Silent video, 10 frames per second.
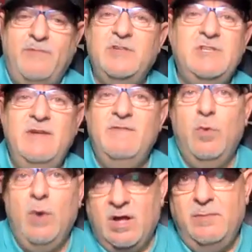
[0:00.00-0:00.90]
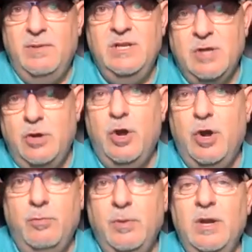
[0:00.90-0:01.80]
prophet's never welcome in his own
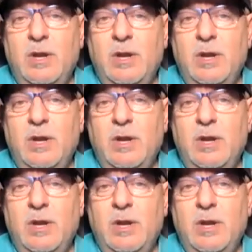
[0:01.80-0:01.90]
home.